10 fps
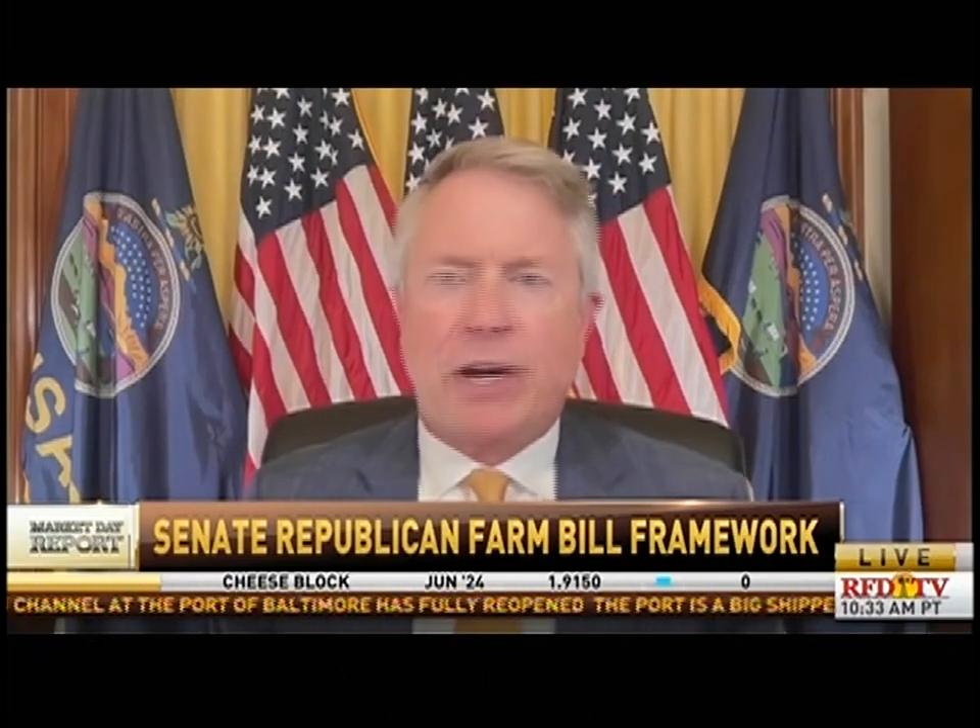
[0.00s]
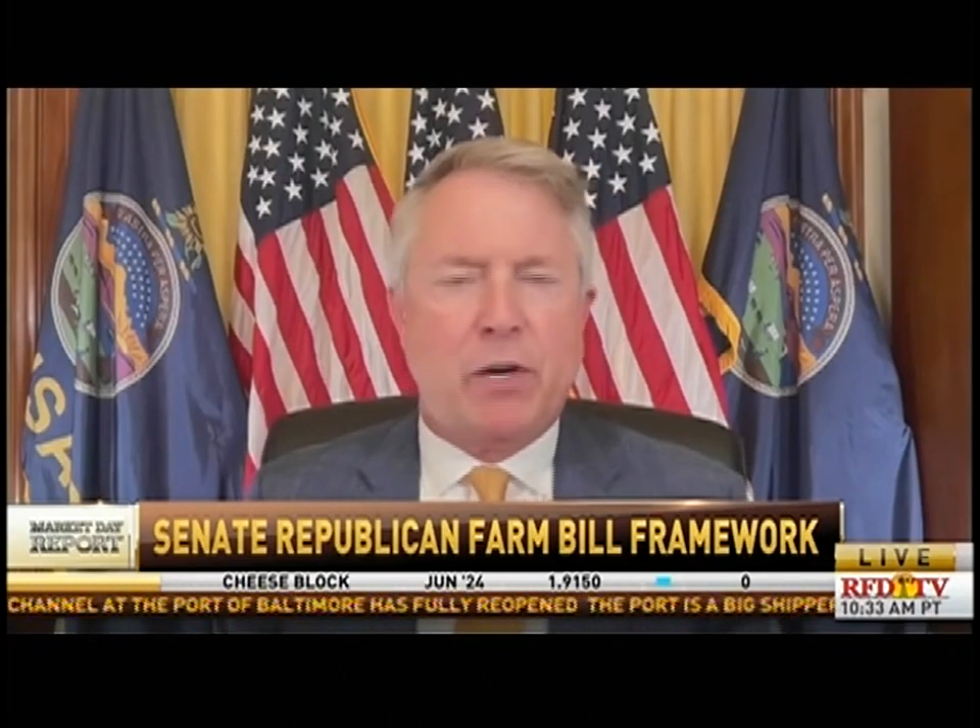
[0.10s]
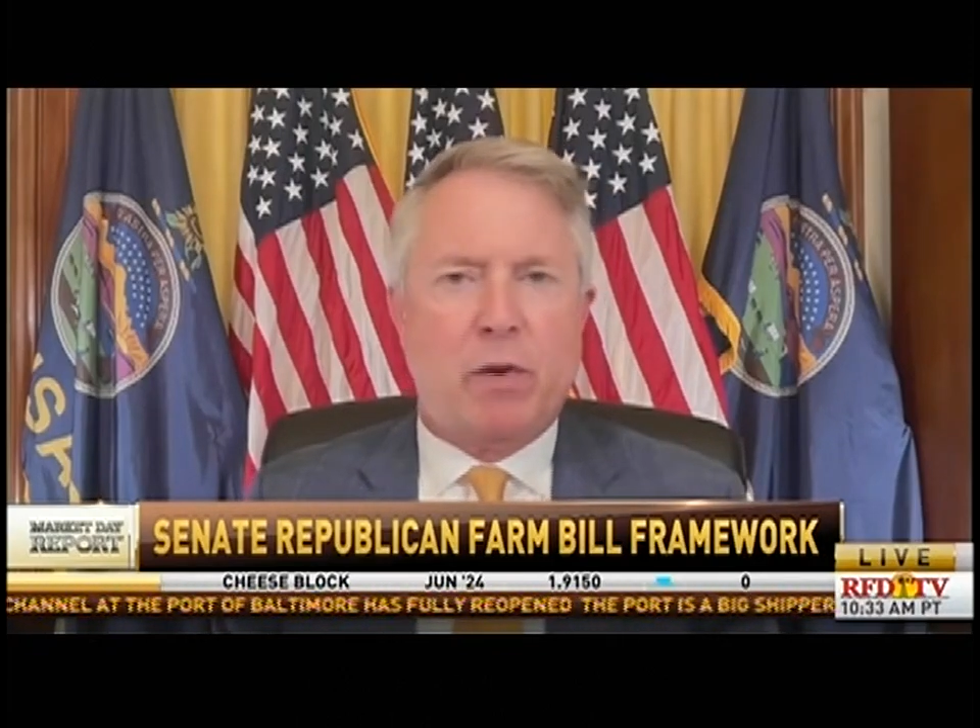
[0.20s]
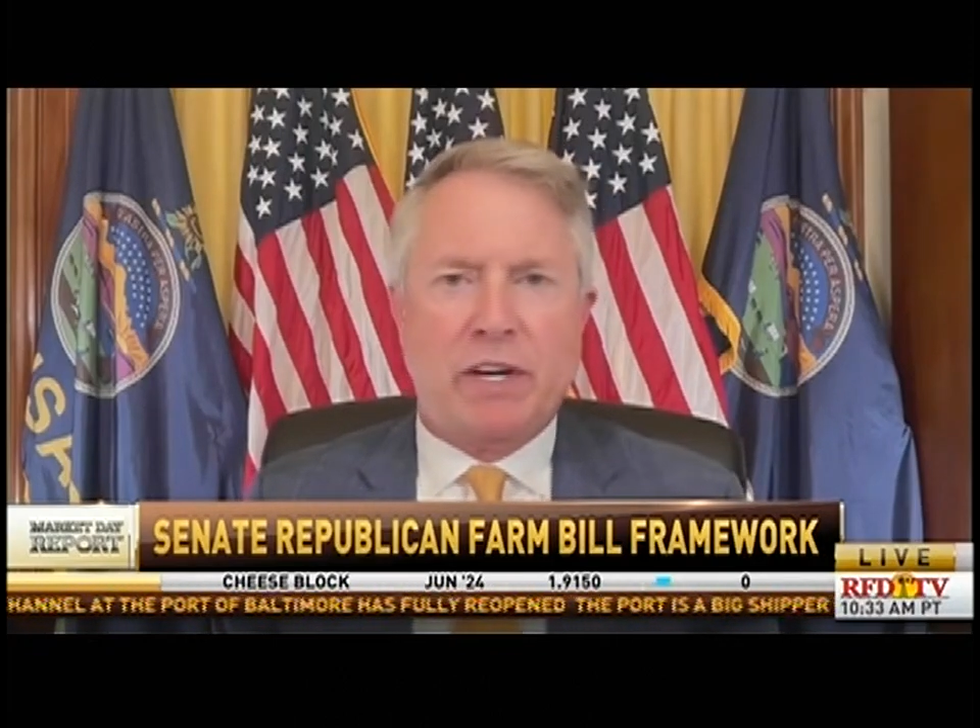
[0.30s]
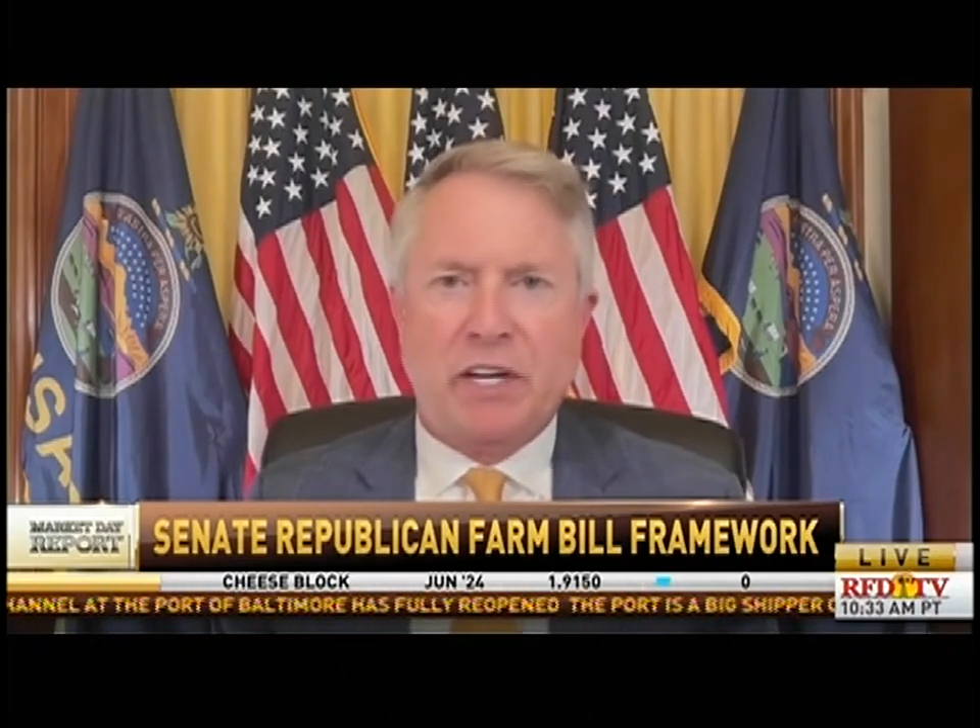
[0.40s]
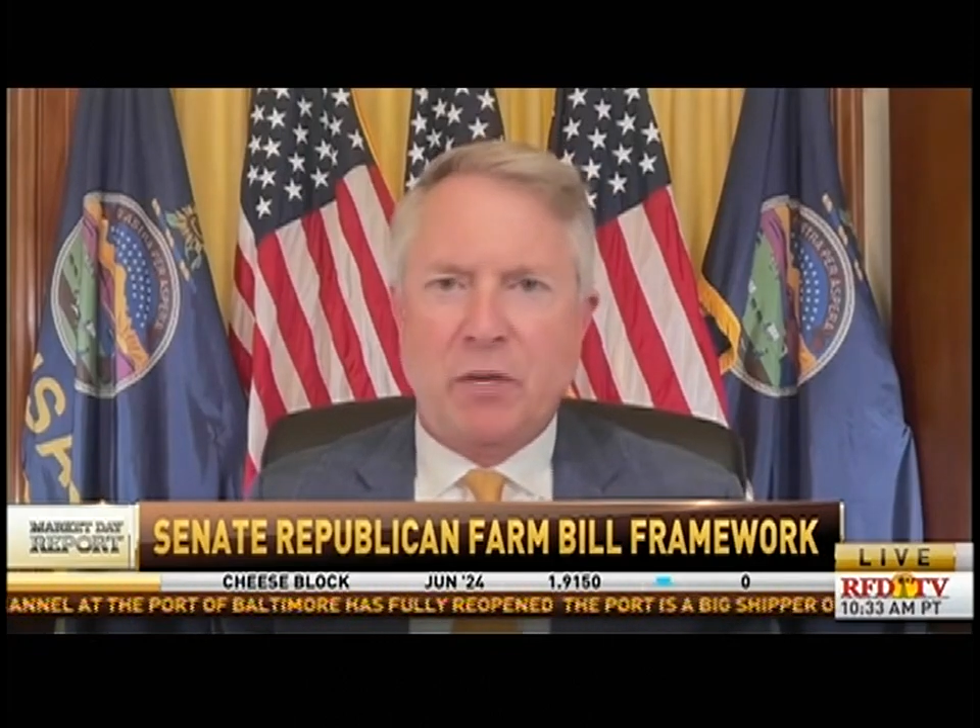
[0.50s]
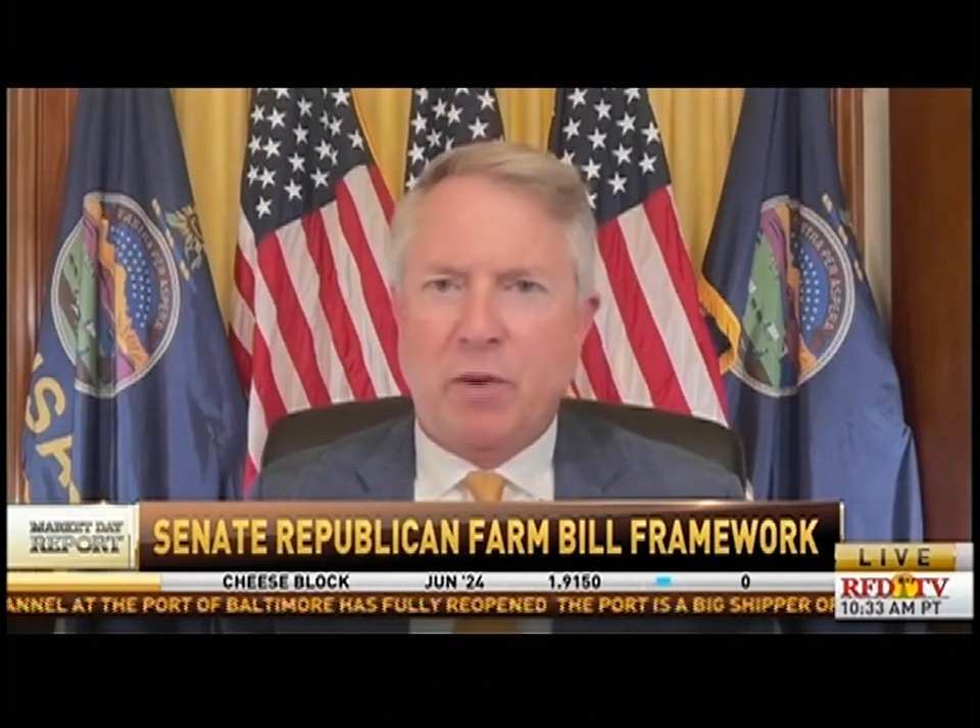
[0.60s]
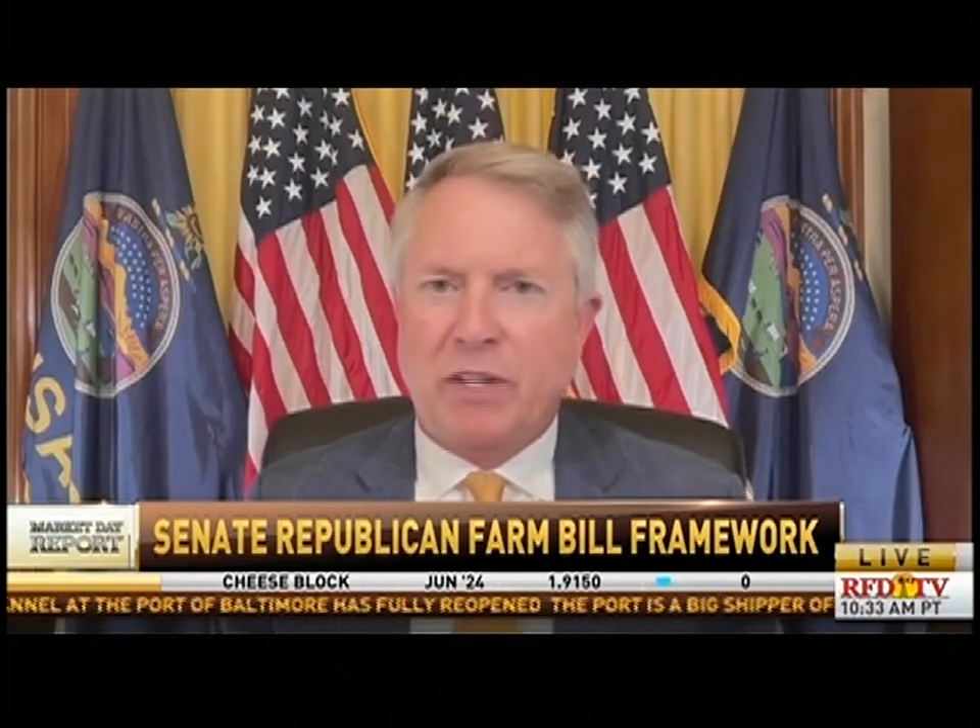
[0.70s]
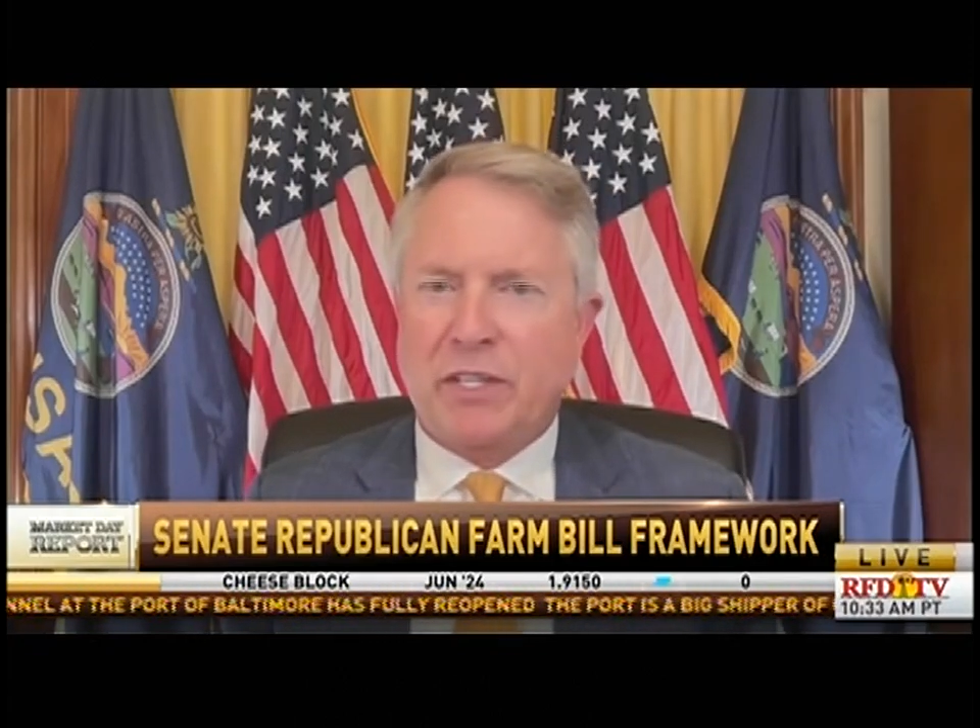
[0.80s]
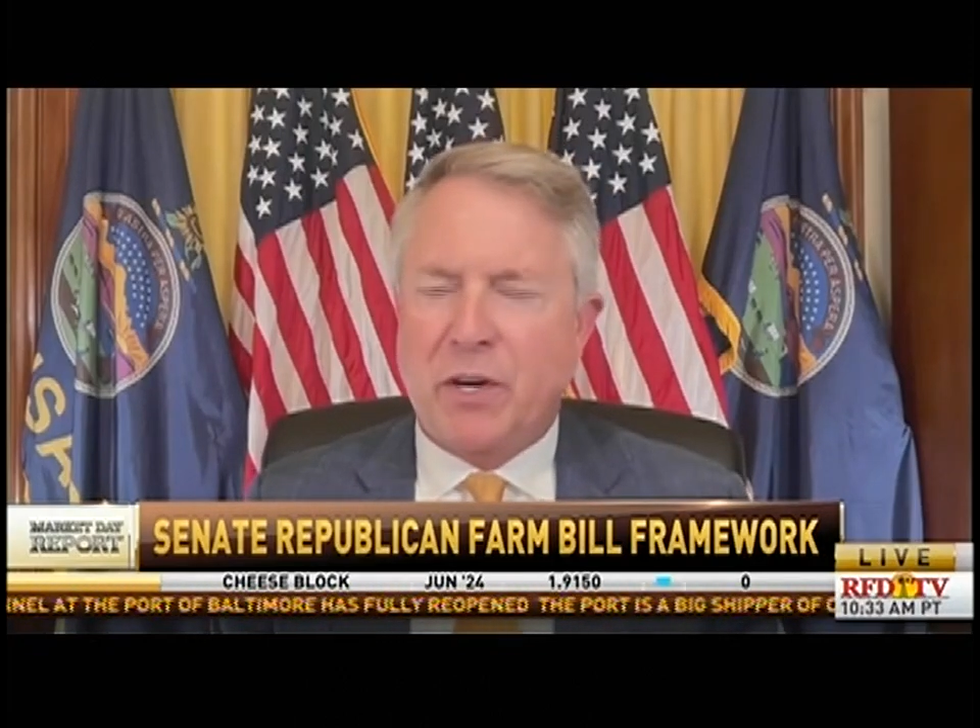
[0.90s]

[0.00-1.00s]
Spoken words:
I don't want anyone to